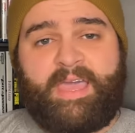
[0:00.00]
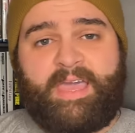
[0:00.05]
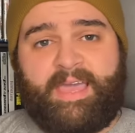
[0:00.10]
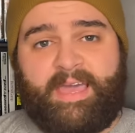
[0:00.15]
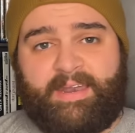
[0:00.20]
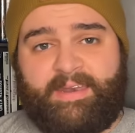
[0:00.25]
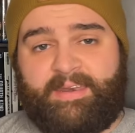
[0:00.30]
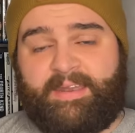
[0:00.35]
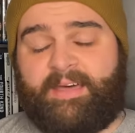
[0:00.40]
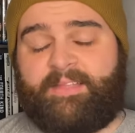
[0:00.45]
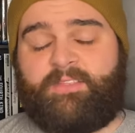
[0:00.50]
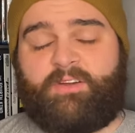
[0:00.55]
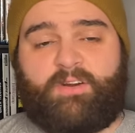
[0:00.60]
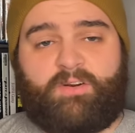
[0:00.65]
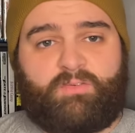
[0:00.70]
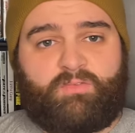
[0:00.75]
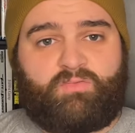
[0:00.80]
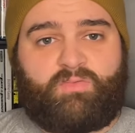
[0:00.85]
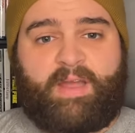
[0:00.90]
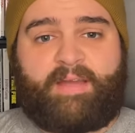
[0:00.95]
Another
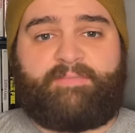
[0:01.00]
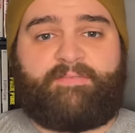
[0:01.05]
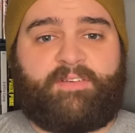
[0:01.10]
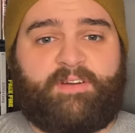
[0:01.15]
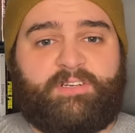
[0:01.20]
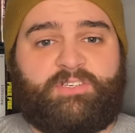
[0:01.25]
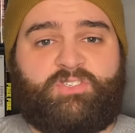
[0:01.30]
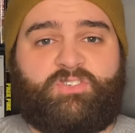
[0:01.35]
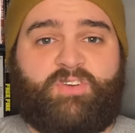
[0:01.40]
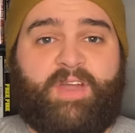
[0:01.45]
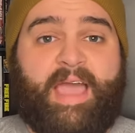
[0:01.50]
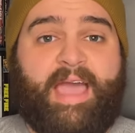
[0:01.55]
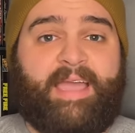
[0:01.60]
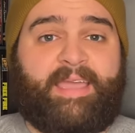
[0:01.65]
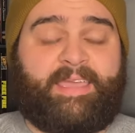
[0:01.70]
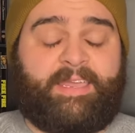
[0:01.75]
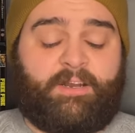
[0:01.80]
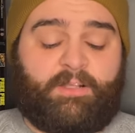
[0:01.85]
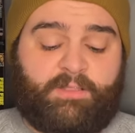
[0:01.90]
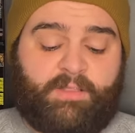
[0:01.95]
reference
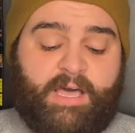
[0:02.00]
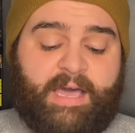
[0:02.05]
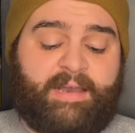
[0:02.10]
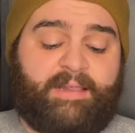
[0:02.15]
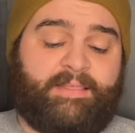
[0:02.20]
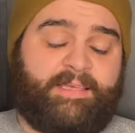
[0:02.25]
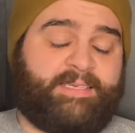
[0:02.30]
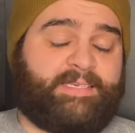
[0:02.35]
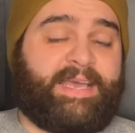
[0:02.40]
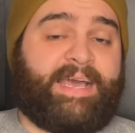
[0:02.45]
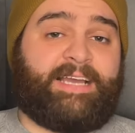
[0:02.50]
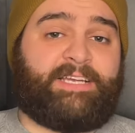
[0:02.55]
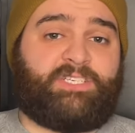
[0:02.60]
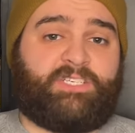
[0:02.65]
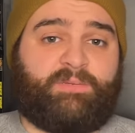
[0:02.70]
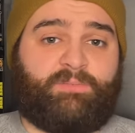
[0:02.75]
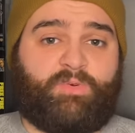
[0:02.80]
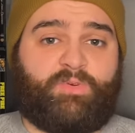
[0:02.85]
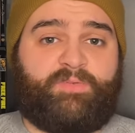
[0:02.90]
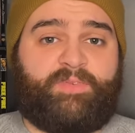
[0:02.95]
track in a lot of these
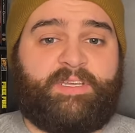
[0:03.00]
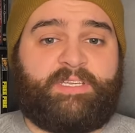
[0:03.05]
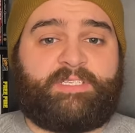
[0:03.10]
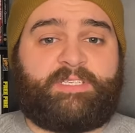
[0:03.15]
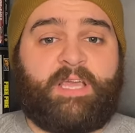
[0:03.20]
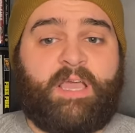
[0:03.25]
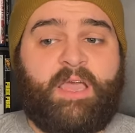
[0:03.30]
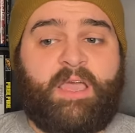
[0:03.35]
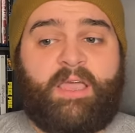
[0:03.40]
action movies.